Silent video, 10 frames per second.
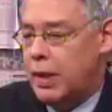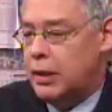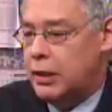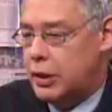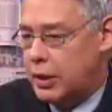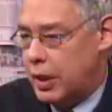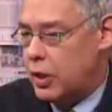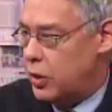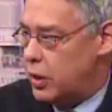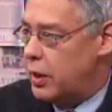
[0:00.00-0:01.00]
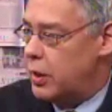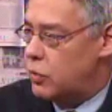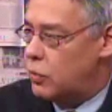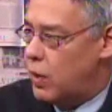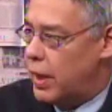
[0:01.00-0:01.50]
Jamaica station
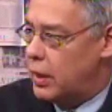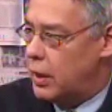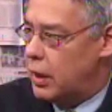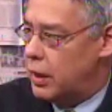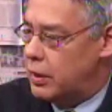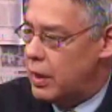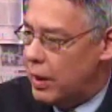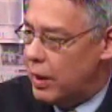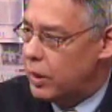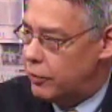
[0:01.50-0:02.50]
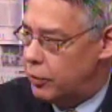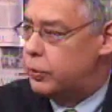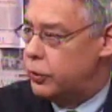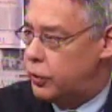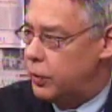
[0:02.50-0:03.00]
is right down
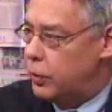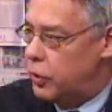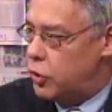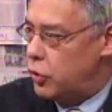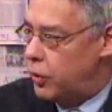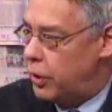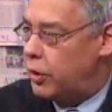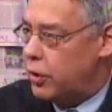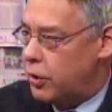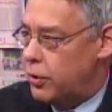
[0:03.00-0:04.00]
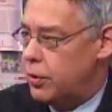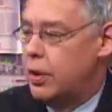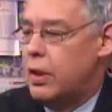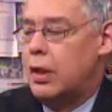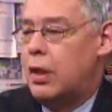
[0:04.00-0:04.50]
Liverpool Street where the shooting
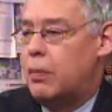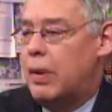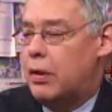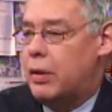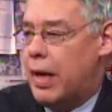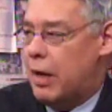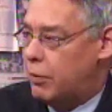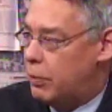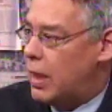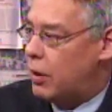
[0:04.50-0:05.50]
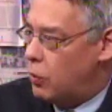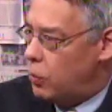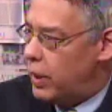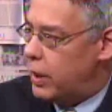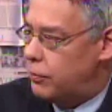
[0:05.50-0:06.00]
occurred, about half a block
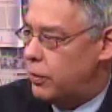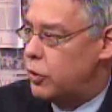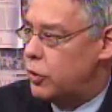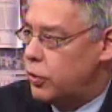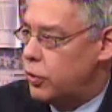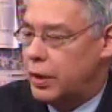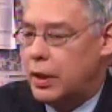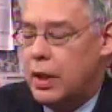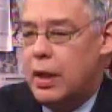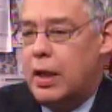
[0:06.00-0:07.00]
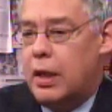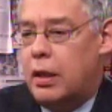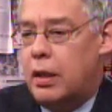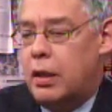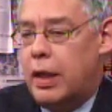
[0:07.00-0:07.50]
away from the shooting.
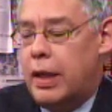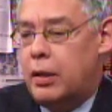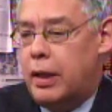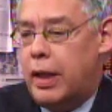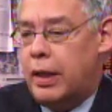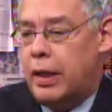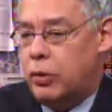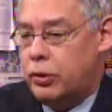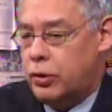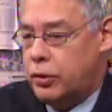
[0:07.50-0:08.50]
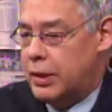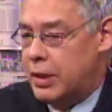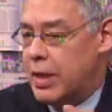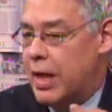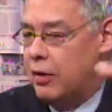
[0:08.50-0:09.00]
And also
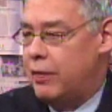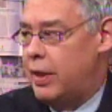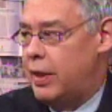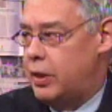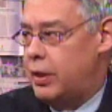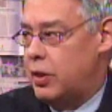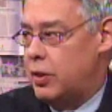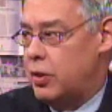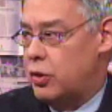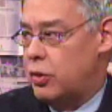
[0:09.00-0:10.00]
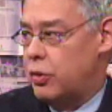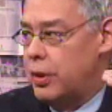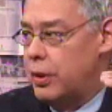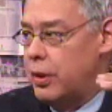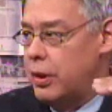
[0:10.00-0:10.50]
it's an elevated station. So
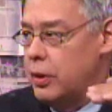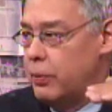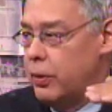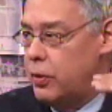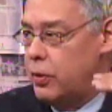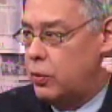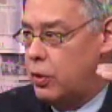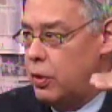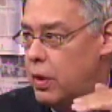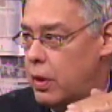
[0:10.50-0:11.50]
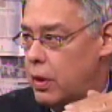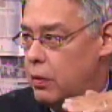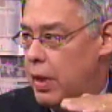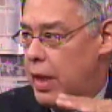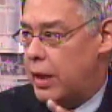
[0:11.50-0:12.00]
these bullets
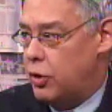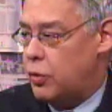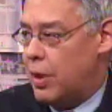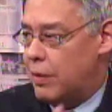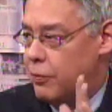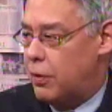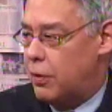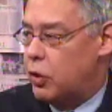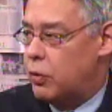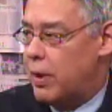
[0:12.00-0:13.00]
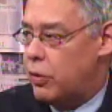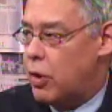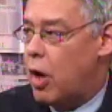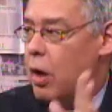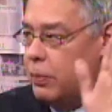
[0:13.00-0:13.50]
had to travel from the
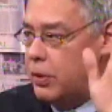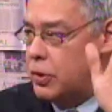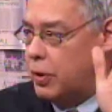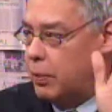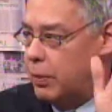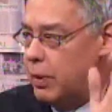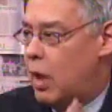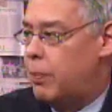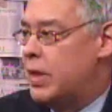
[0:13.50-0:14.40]
ground up, considerably